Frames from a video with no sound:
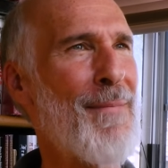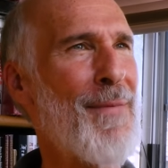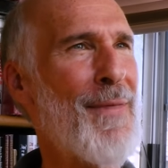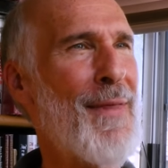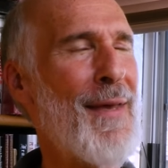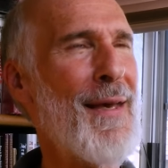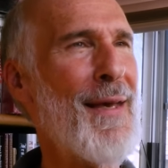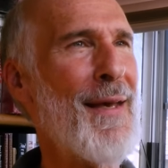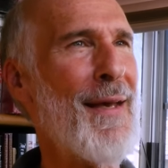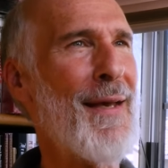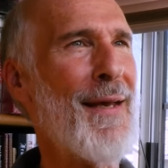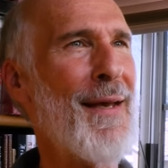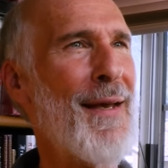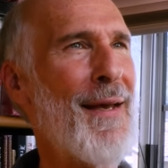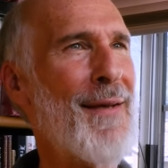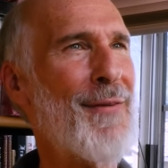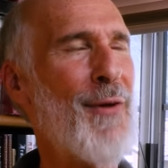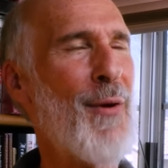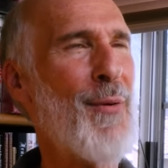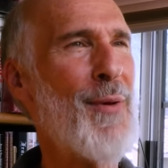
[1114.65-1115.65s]
thing.
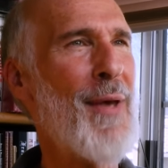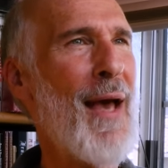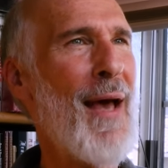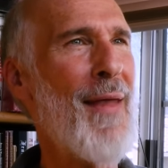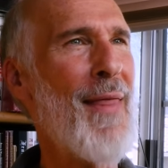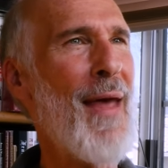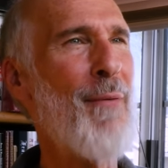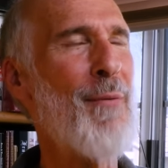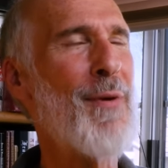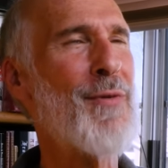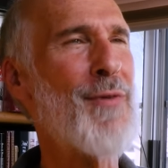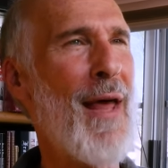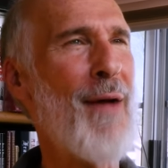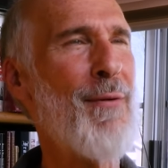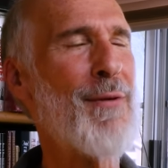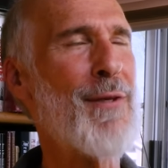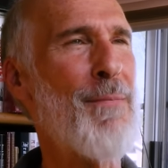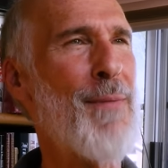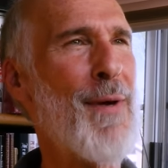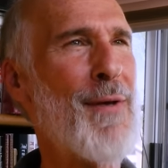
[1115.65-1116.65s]
So yeah, that was
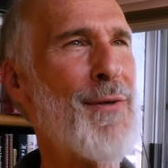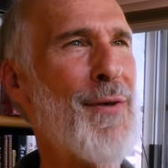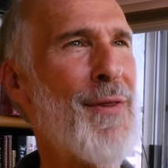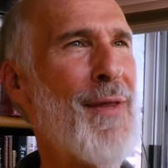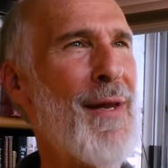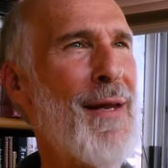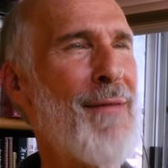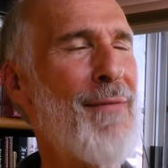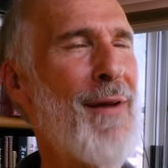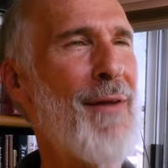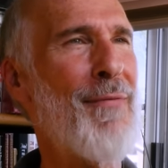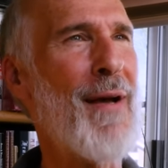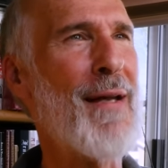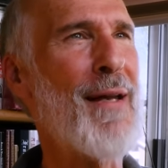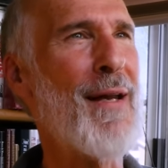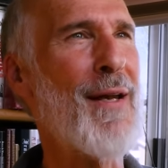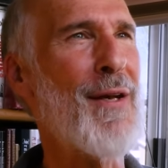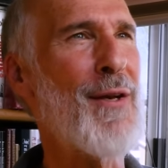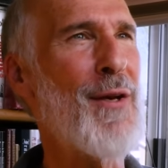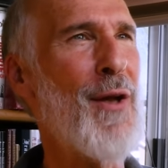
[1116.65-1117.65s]
that was a picture that even if I
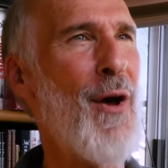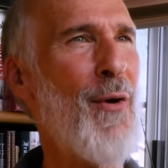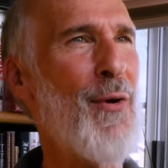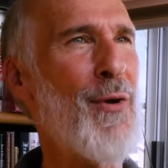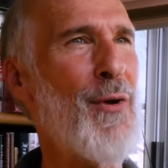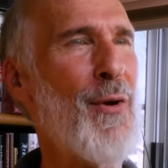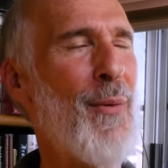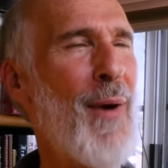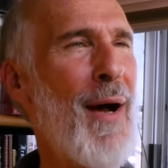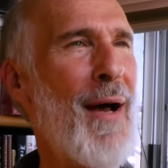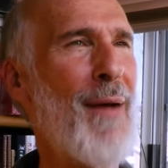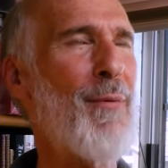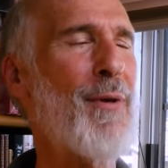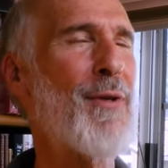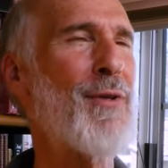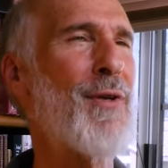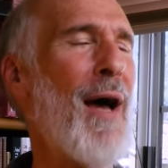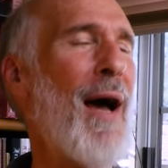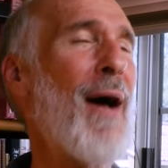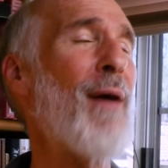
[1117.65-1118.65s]
didn't know you, I
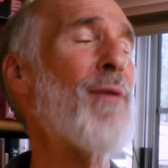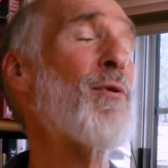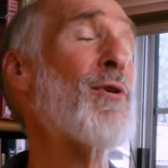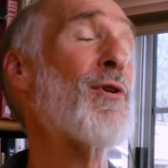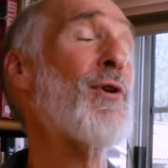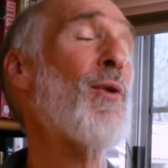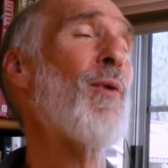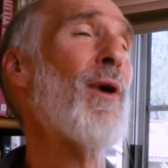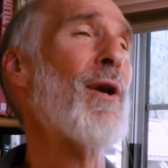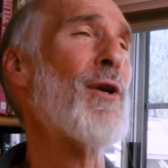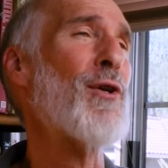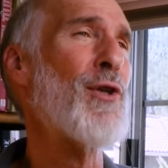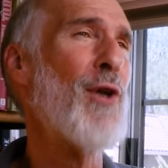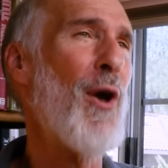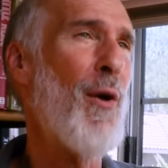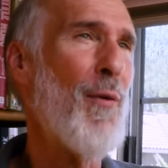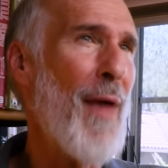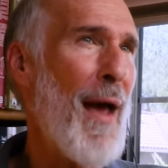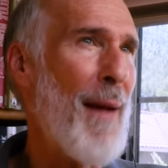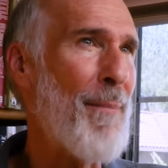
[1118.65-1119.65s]
would I would still want to
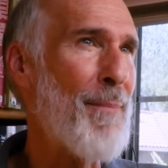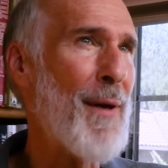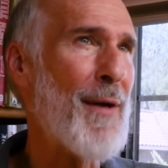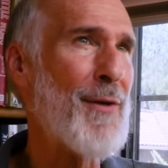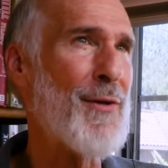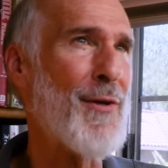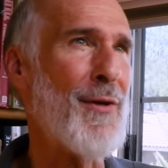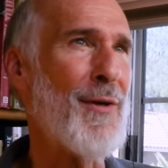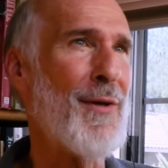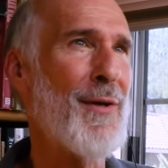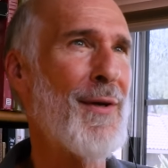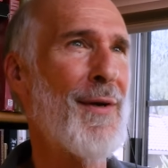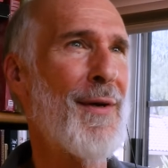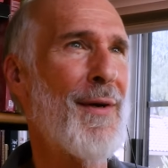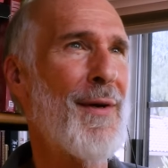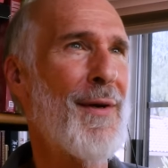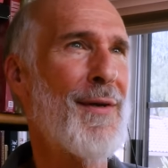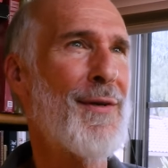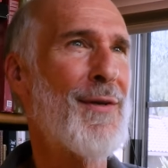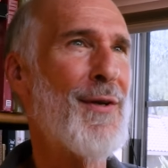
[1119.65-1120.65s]
show that picture
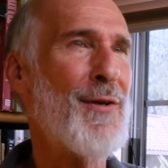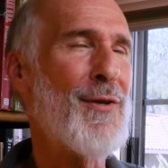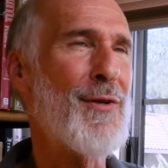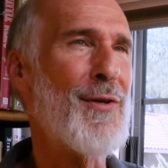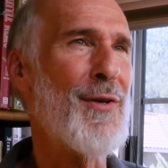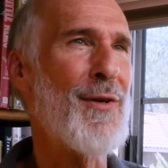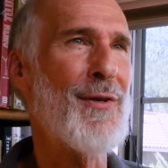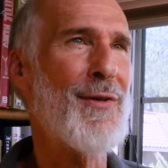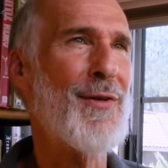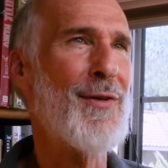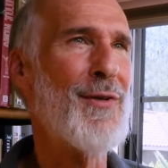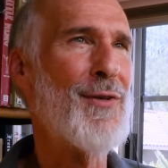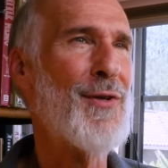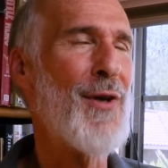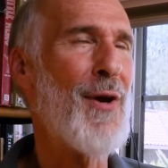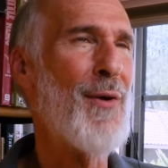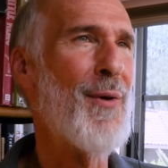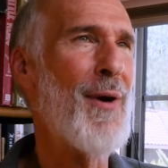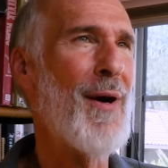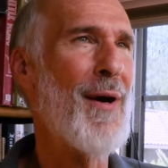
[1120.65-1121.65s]
to to
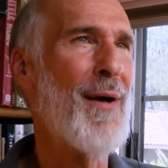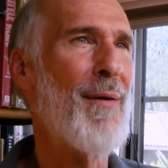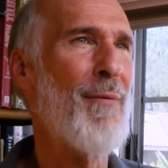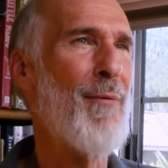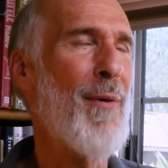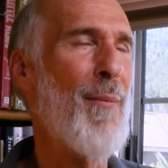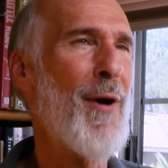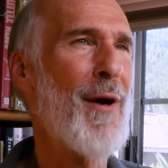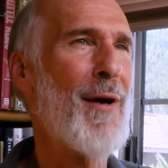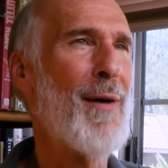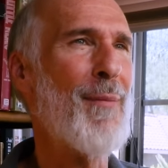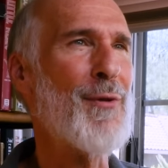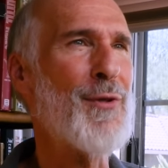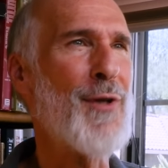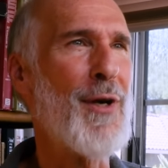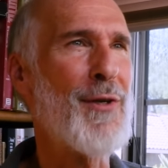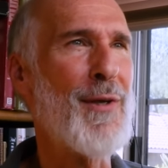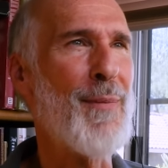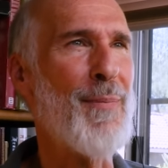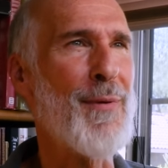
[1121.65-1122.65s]
show a remarkable
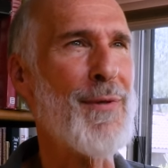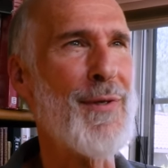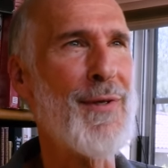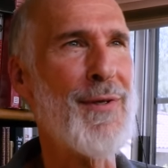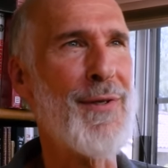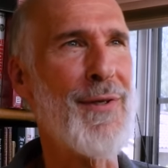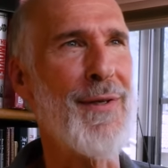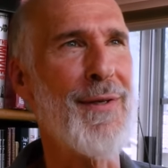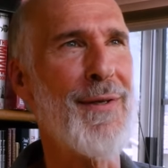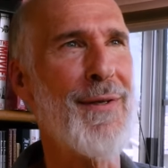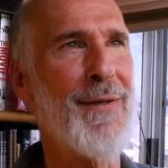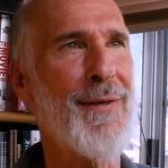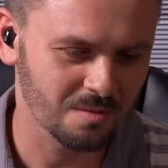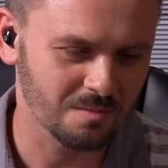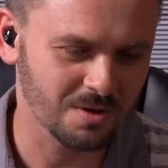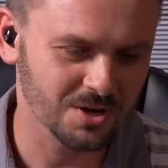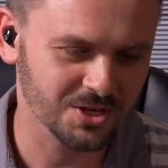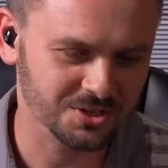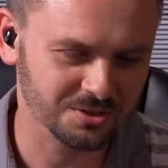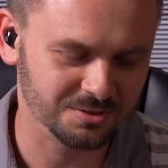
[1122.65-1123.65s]
juxtaposition.
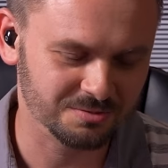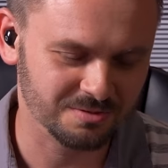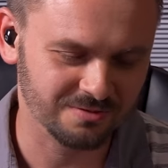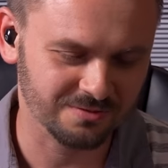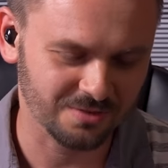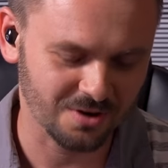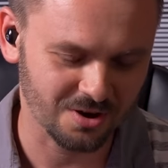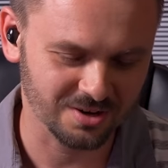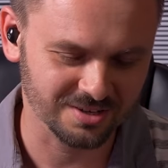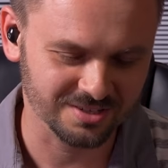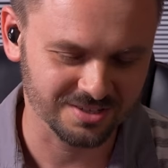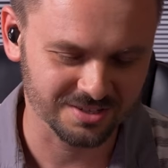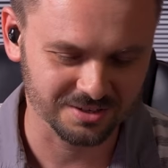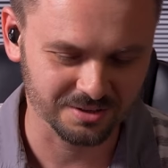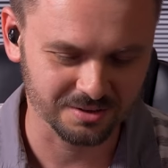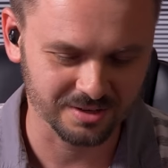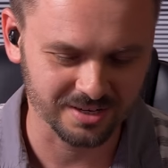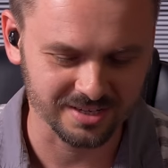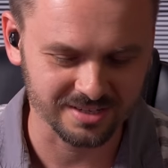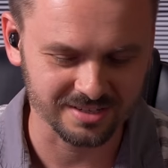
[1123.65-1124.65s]
What Marshall's referring
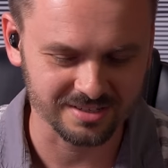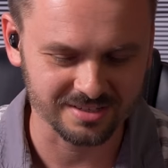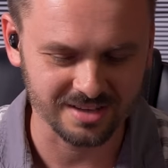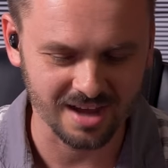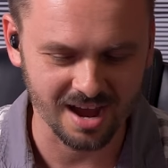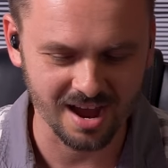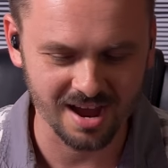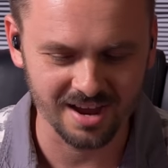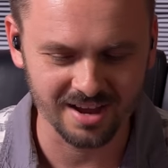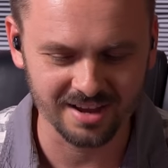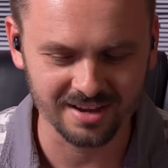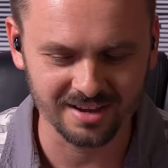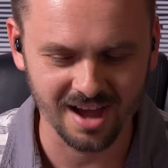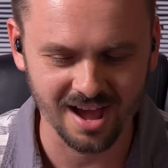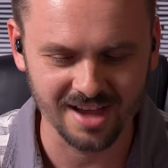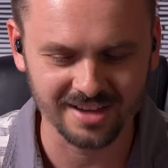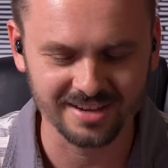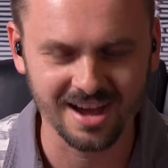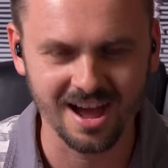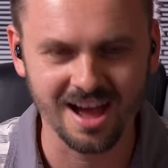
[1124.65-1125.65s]
to is I
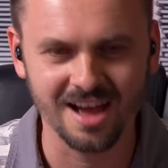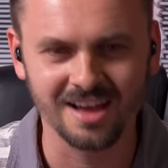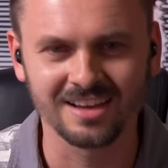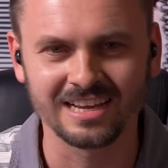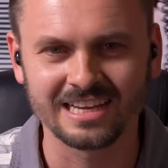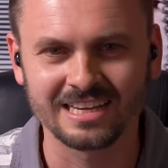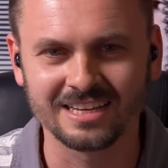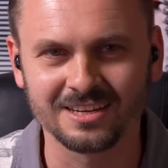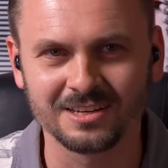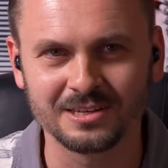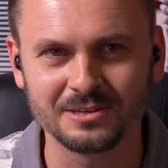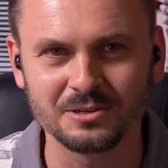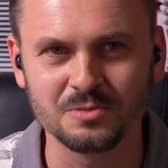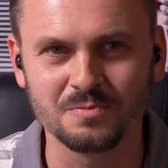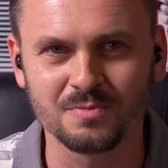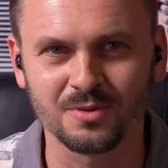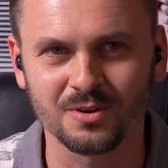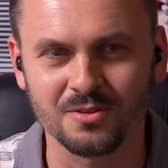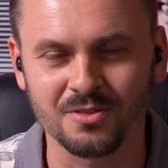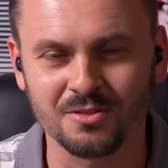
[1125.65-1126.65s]
I got
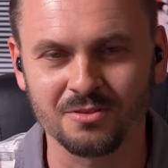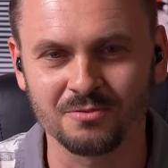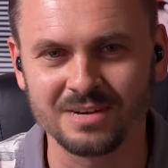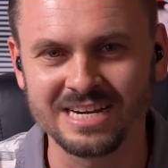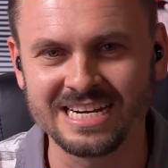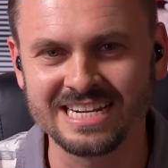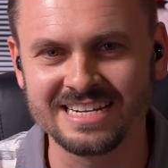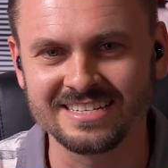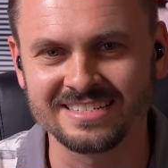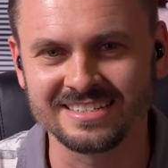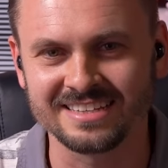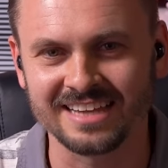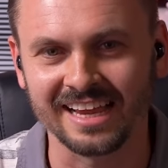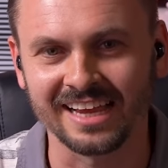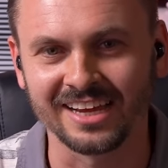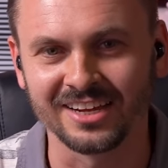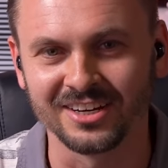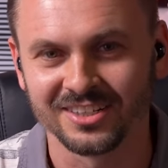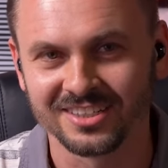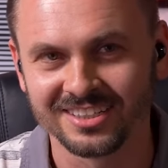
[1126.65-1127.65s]
Cooper 3D
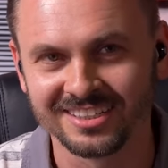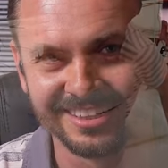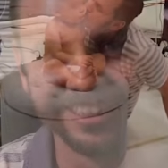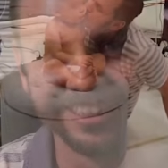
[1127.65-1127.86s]
scanned